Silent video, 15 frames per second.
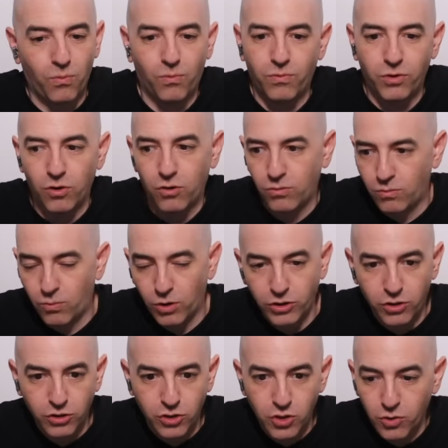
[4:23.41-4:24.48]
you know what
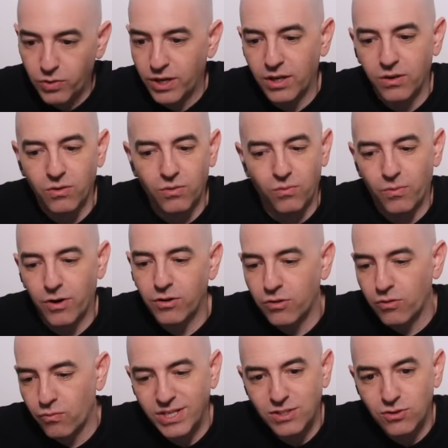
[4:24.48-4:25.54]
they're doing, where the
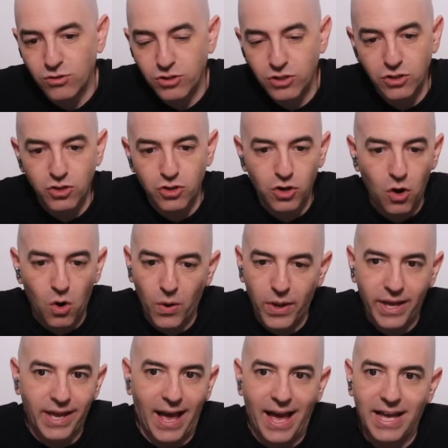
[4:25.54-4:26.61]
resources are
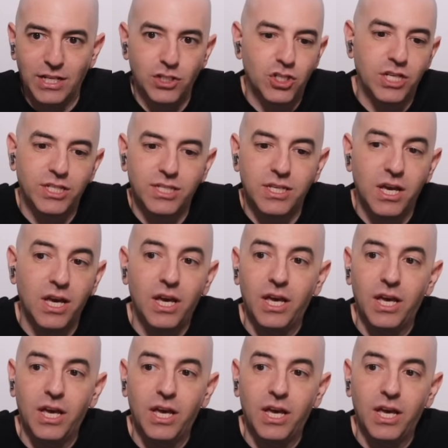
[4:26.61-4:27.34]
going and just